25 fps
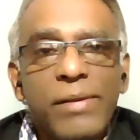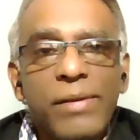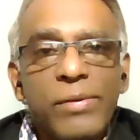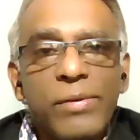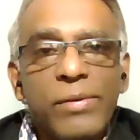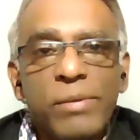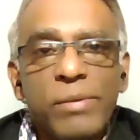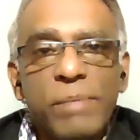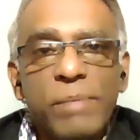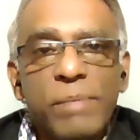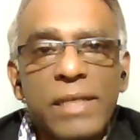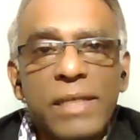
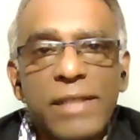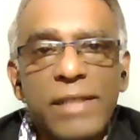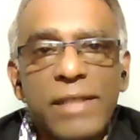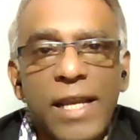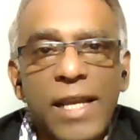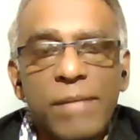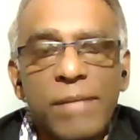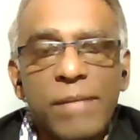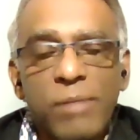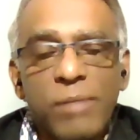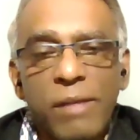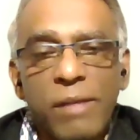repeat
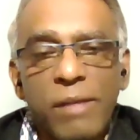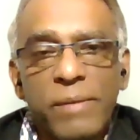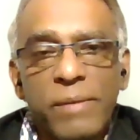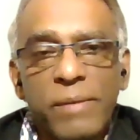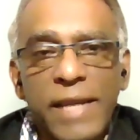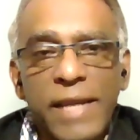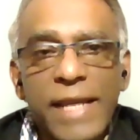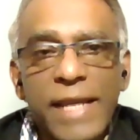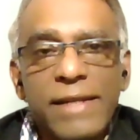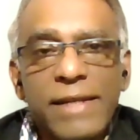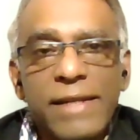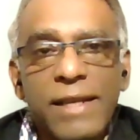that
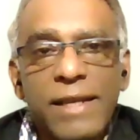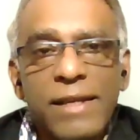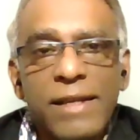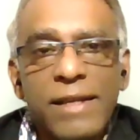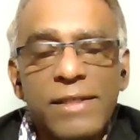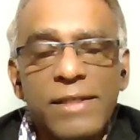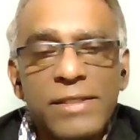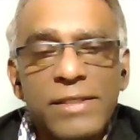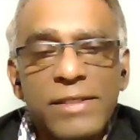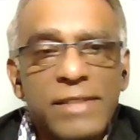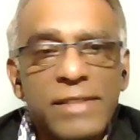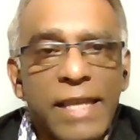propaganda,
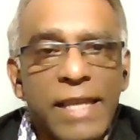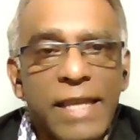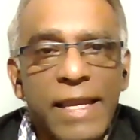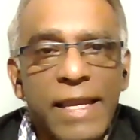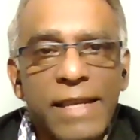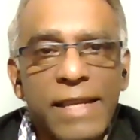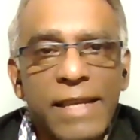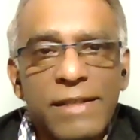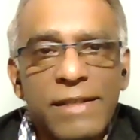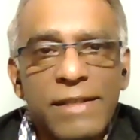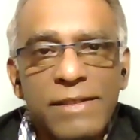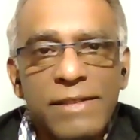
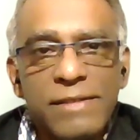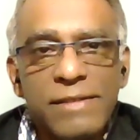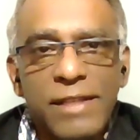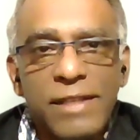saying